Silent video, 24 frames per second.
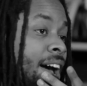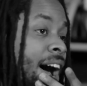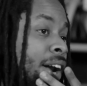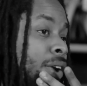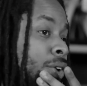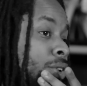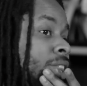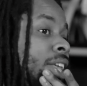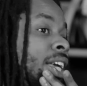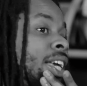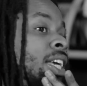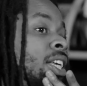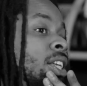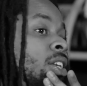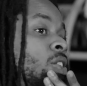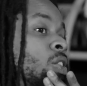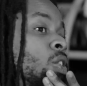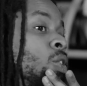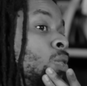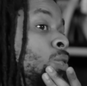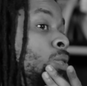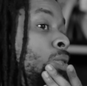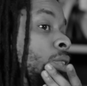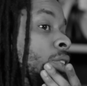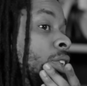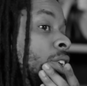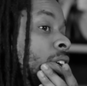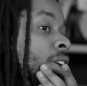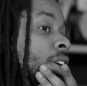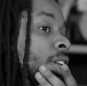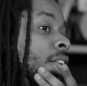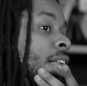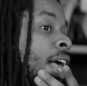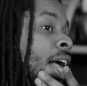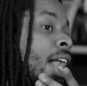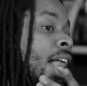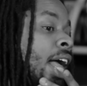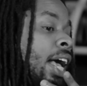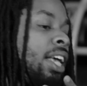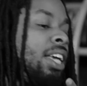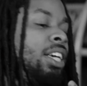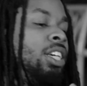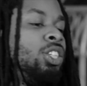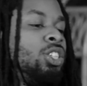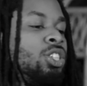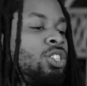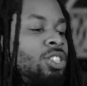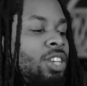I don't think he knew that, like,
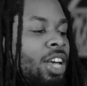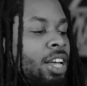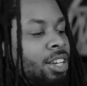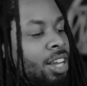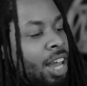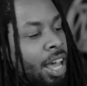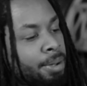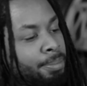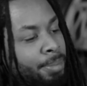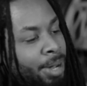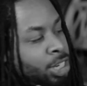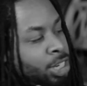he just said, like,